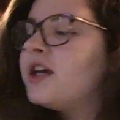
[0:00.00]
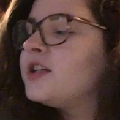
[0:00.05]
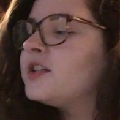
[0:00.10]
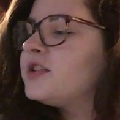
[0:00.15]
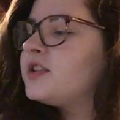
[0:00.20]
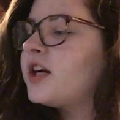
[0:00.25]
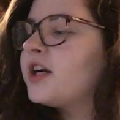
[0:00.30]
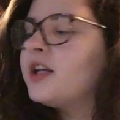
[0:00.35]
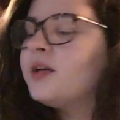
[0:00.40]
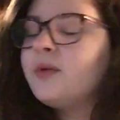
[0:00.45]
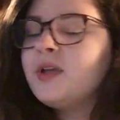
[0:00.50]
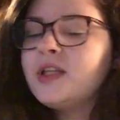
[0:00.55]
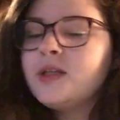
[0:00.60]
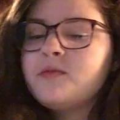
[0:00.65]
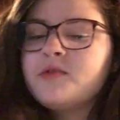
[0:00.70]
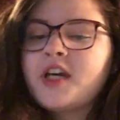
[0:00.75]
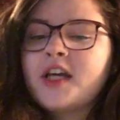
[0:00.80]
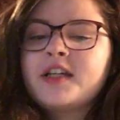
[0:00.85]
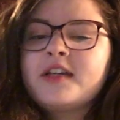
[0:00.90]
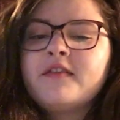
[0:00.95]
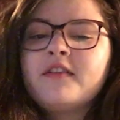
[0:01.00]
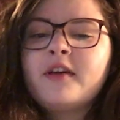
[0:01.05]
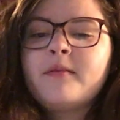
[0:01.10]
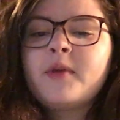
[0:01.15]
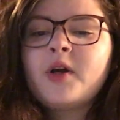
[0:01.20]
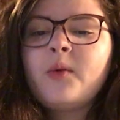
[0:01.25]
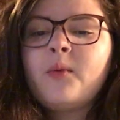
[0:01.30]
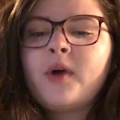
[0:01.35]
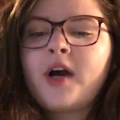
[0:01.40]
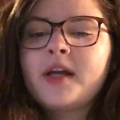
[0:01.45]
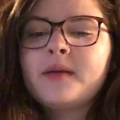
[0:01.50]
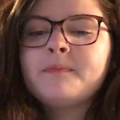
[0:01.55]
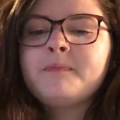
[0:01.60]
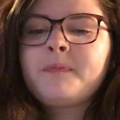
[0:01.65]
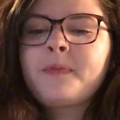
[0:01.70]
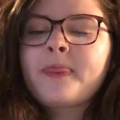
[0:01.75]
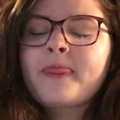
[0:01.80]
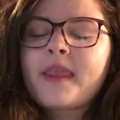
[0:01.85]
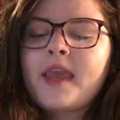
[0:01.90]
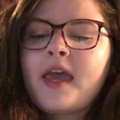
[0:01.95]
Starting with objective number
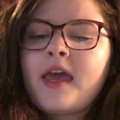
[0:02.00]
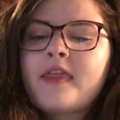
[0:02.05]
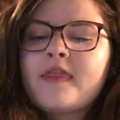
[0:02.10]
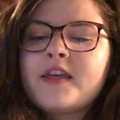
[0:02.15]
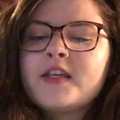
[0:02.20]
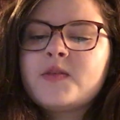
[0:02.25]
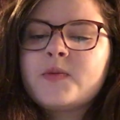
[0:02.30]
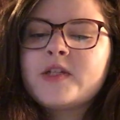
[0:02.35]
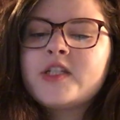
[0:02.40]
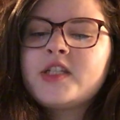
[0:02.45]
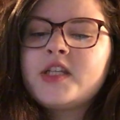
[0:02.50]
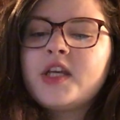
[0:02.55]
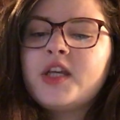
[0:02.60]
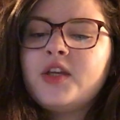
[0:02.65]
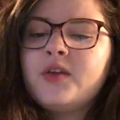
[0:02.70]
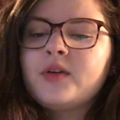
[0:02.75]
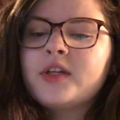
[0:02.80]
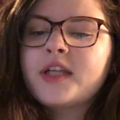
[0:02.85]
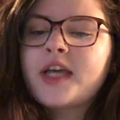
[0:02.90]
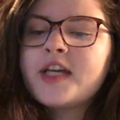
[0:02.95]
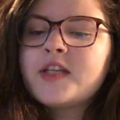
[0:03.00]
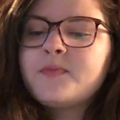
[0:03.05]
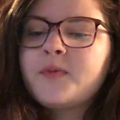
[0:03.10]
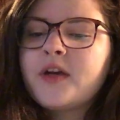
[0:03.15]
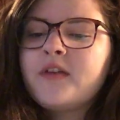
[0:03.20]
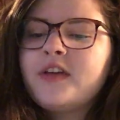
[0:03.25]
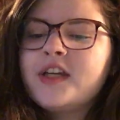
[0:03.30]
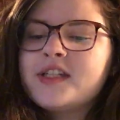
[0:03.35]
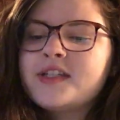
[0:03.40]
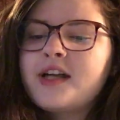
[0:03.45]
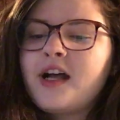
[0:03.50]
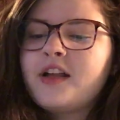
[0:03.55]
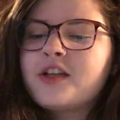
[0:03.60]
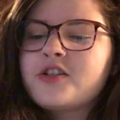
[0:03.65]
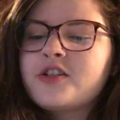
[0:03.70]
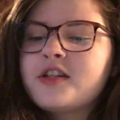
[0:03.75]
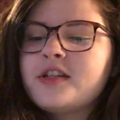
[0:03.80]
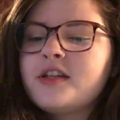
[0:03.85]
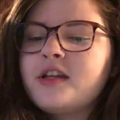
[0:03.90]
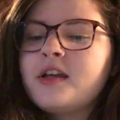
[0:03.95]
1, this was to utilize previous
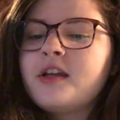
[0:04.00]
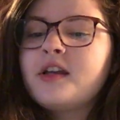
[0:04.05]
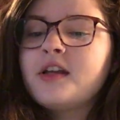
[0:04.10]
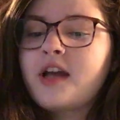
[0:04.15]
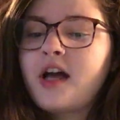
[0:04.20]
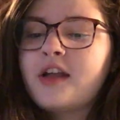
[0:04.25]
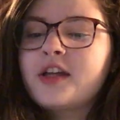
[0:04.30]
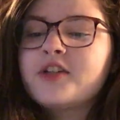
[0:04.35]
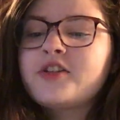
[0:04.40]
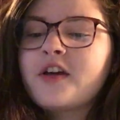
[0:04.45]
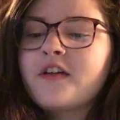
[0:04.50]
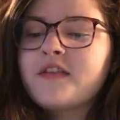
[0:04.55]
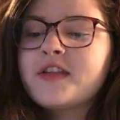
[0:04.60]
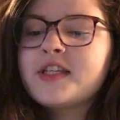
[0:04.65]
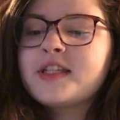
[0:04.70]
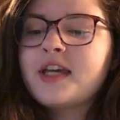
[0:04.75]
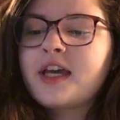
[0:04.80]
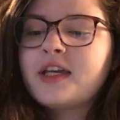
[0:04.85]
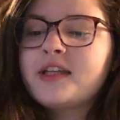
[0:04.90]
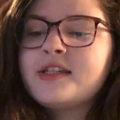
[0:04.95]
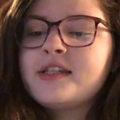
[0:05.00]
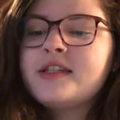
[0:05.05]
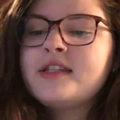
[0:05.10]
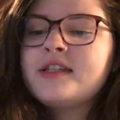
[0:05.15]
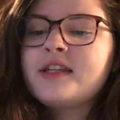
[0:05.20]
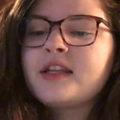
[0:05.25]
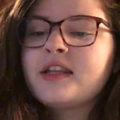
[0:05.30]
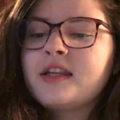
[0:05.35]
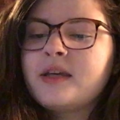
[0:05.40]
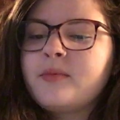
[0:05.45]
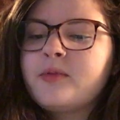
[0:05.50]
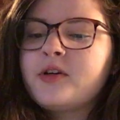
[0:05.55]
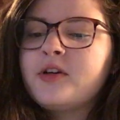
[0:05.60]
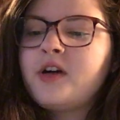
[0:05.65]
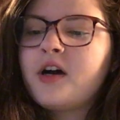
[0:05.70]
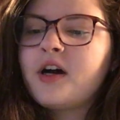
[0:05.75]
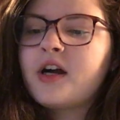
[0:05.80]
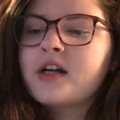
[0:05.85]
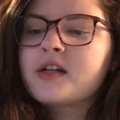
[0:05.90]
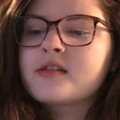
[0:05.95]
knowledge of the sciences,
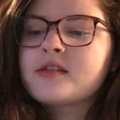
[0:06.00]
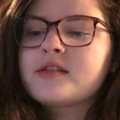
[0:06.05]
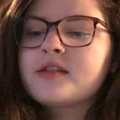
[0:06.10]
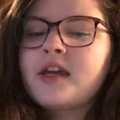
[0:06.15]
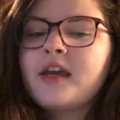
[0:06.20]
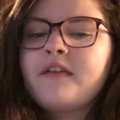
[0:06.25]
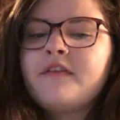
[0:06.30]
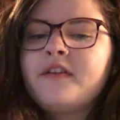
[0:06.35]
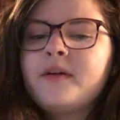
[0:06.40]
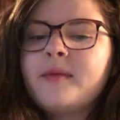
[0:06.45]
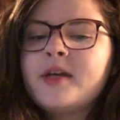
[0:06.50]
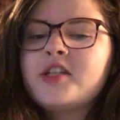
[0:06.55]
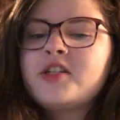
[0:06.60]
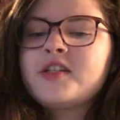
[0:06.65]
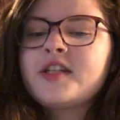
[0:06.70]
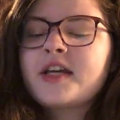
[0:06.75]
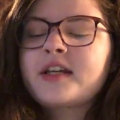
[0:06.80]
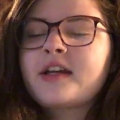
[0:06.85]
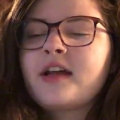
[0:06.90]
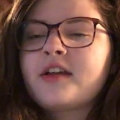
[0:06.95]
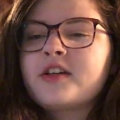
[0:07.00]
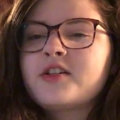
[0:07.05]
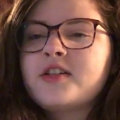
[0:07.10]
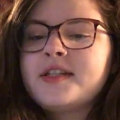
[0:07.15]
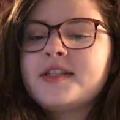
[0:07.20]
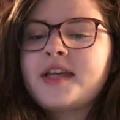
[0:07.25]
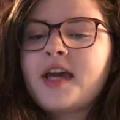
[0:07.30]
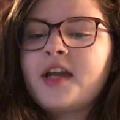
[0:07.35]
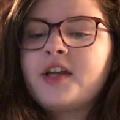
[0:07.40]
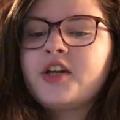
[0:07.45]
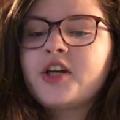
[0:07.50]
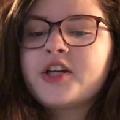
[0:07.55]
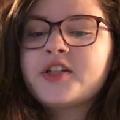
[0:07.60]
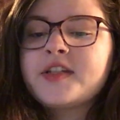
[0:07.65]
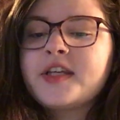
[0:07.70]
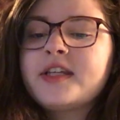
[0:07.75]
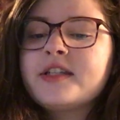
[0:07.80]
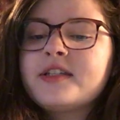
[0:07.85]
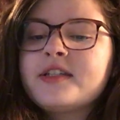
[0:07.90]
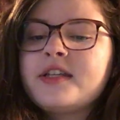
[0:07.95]
liberal arts, information technologies, and
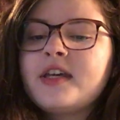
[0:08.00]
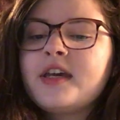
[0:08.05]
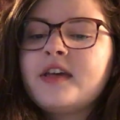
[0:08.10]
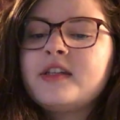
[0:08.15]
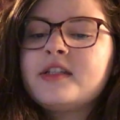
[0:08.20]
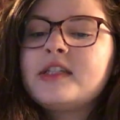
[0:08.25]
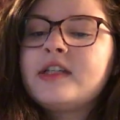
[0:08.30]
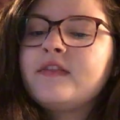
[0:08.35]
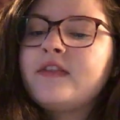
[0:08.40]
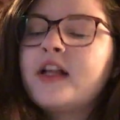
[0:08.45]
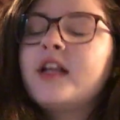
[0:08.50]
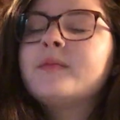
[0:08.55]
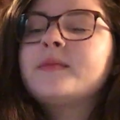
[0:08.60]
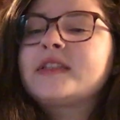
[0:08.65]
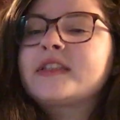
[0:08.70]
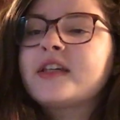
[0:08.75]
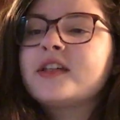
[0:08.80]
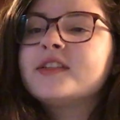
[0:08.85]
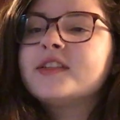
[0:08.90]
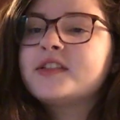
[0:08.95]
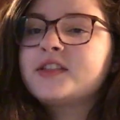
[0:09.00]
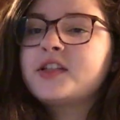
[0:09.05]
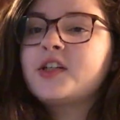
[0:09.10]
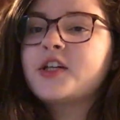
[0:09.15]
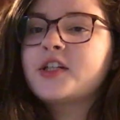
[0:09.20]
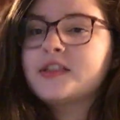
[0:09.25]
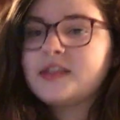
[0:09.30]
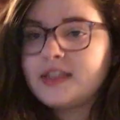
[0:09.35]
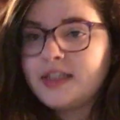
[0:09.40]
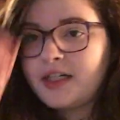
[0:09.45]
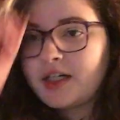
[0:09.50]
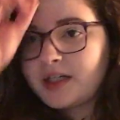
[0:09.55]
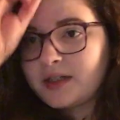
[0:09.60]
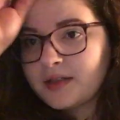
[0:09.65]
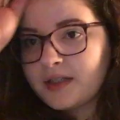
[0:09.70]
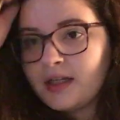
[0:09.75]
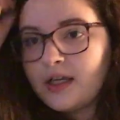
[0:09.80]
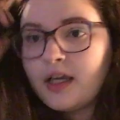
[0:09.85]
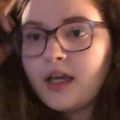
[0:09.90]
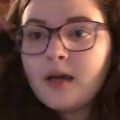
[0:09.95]
nursing to develop skills as a nurse leader.
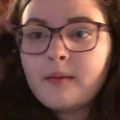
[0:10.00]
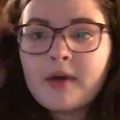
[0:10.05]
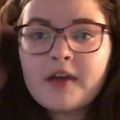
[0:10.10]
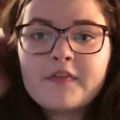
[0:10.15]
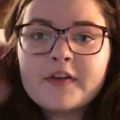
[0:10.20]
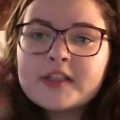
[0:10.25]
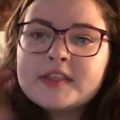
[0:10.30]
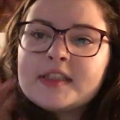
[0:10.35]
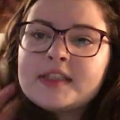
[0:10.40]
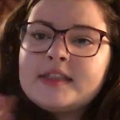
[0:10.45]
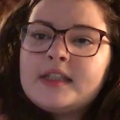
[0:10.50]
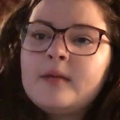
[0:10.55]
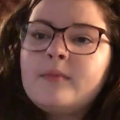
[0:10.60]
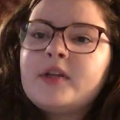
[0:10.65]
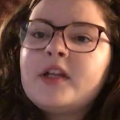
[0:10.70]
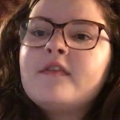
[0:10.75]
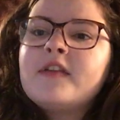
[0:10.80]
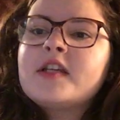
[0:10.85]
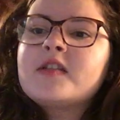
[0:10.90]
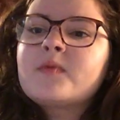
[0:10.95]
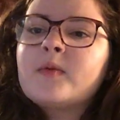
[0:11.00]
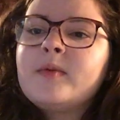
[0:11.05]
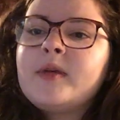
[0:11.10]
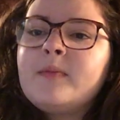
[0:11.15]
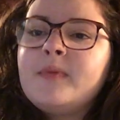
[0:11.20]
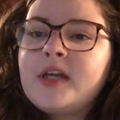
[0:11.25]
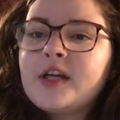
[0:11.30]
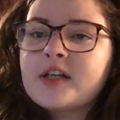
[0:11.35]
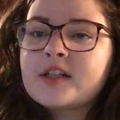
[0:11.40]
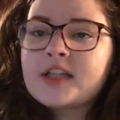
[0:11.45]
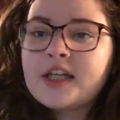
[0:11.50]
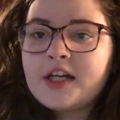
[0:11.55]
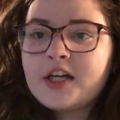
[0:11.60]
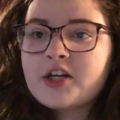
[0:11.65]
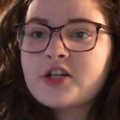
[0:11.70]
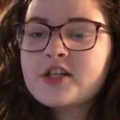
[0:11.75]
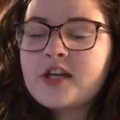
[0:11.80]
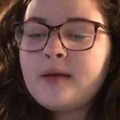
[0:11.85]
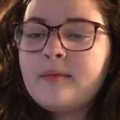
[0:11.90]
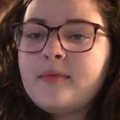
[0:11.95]
My first example of this would be peer
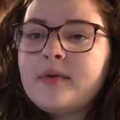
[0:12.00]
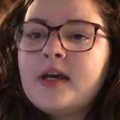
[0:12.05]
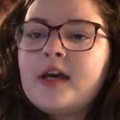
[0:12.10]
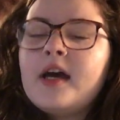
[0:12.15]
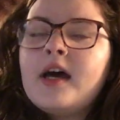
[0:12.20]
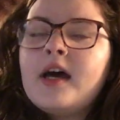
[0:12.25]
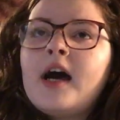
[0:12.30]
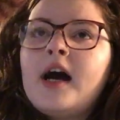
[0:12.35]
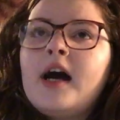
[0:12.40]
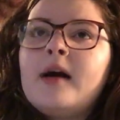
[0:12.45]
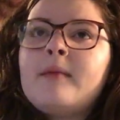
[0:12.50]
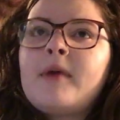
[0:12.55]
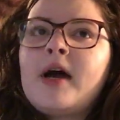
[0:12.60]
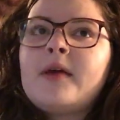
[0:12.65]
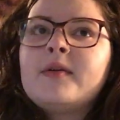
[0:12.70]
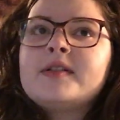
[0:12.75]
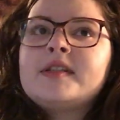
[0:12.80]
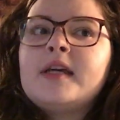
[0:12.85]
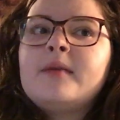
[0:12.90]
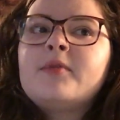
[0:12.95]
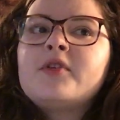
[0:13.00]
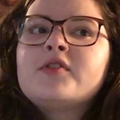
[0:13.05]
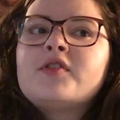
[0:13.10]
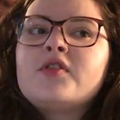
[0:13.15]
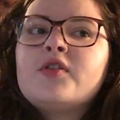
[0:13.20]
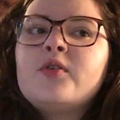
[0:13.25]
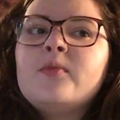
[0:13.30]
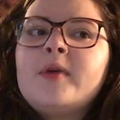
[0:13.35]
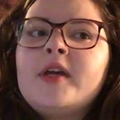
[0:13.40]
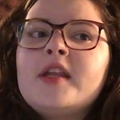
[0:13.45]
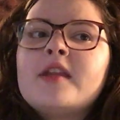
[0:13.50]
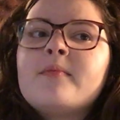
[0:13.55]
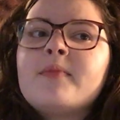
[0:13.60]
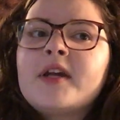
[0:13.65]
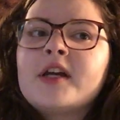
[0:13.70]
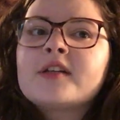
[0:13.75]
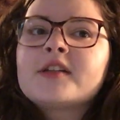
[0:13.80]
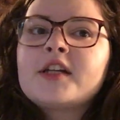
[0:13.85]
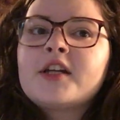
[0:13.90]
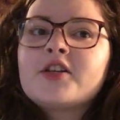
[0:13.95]
leadership. I was able to be the
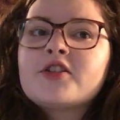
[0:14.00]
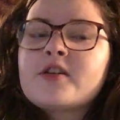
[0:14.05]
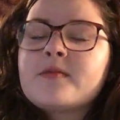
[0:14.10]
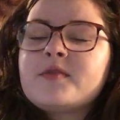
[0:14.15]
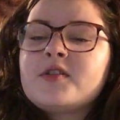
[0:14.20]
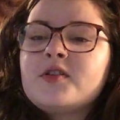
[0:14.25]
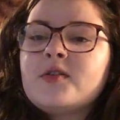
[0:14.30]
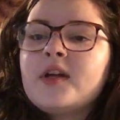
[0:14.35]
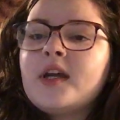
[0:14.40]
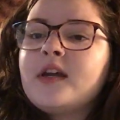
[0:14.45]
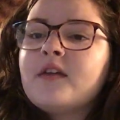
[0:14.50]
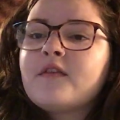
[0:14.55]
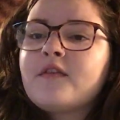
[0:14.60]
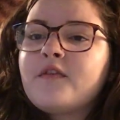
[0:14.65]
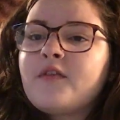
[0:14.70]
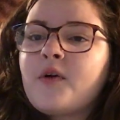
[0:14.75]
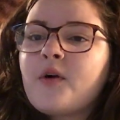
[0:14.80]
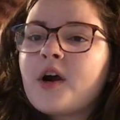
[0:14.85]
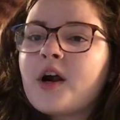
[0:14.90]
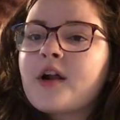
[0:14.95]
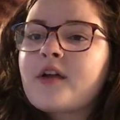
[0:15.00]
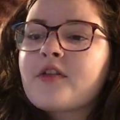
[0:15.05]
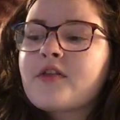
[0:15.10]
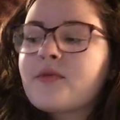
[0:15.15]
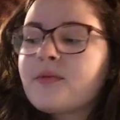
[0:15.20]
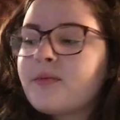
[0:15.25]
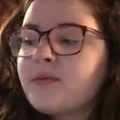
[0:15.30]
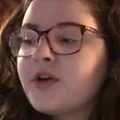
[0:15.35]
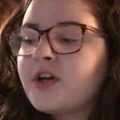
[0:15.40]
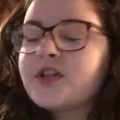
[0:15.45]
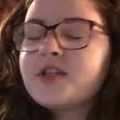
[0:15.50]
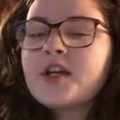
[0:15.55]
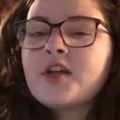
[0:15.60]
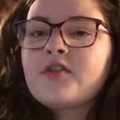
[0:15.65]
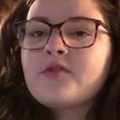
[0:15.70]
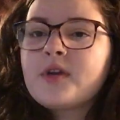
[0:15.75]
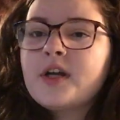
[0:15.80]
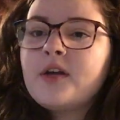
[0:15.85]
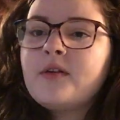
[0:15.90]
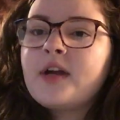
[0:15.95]
peer leadership student for
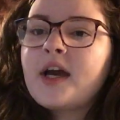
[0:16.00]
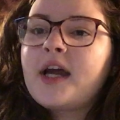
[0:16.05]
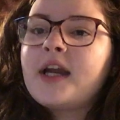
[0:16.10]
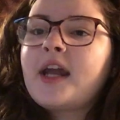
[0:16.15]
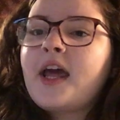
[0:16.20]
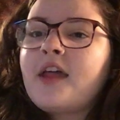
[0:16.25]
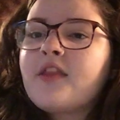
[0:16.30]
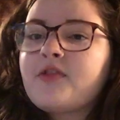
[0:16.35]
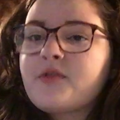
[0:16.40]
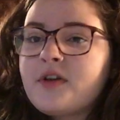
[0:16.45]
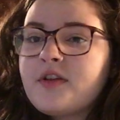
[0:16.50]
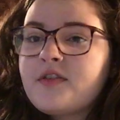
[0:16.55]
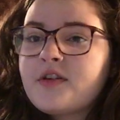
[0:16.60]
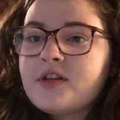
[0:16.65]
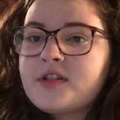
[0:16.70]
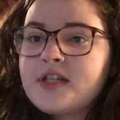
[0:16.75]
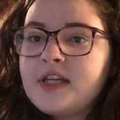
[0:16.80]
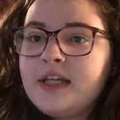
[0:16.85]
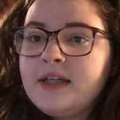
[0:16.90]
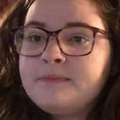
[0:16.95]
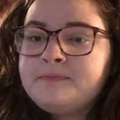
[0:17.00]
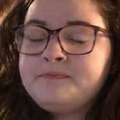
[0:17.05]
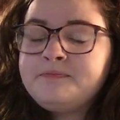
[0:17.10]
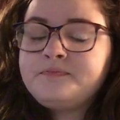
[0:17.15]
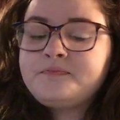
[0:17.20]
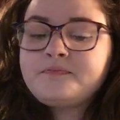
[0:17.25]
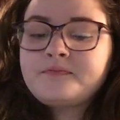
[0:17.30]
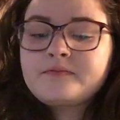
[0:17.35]
Nursing 309 and 313.